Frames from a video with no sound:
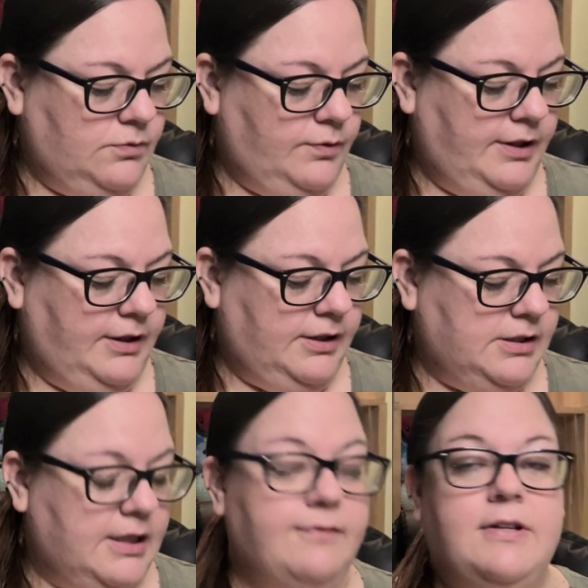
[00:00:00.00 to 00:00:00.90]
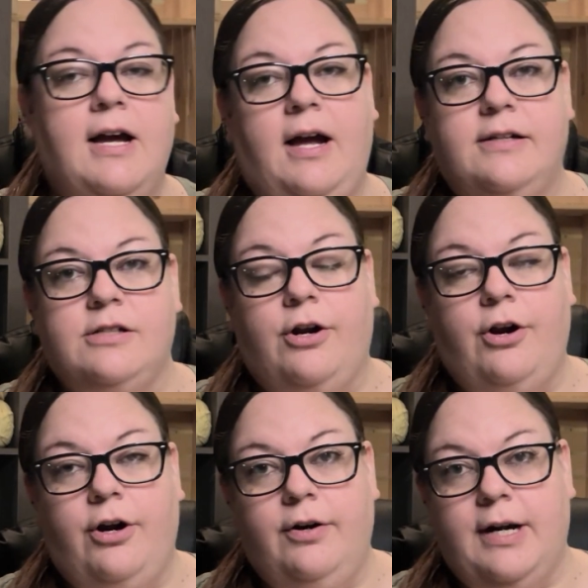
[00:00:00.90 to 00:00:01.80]
with safety eyes are
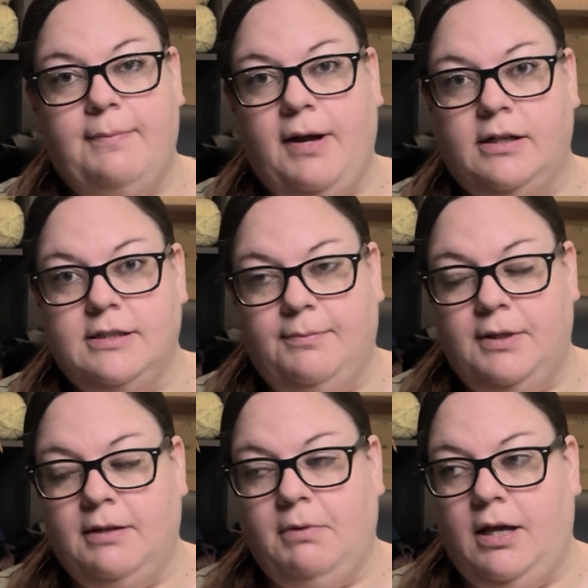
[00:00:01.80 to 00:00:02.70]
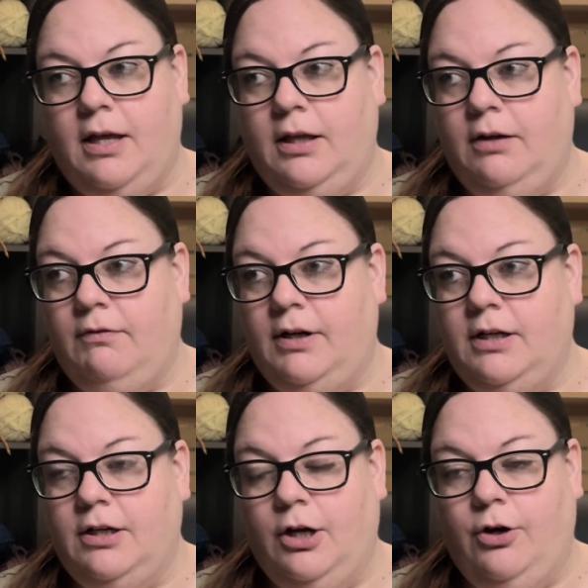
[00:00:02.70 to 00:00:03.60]
already packed up in the bag and ready
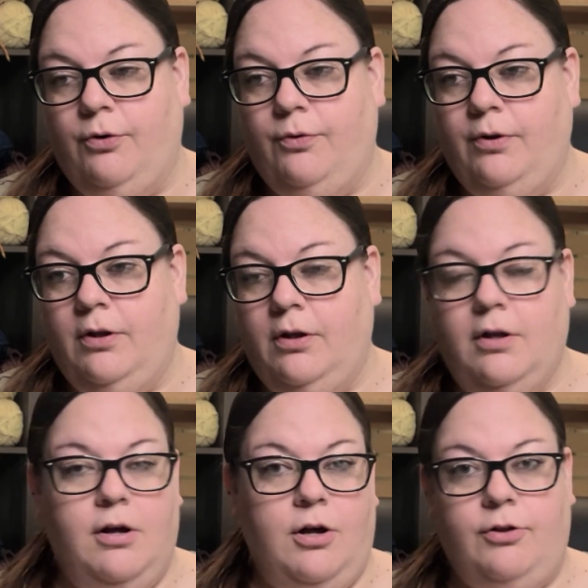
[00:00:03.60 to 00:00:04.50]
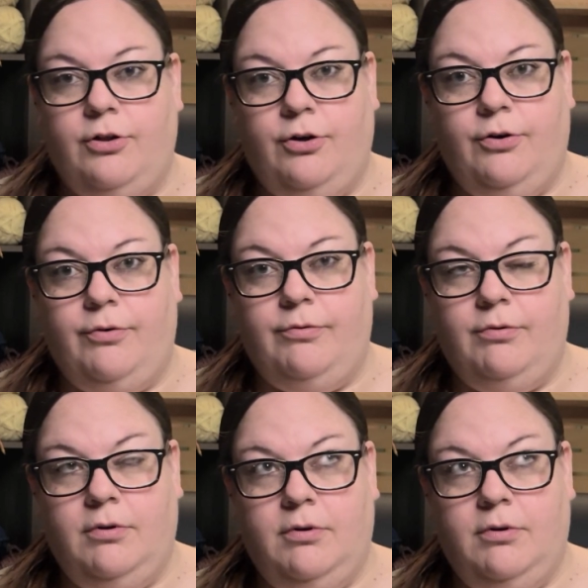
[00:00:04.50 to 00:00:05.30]
to go. Although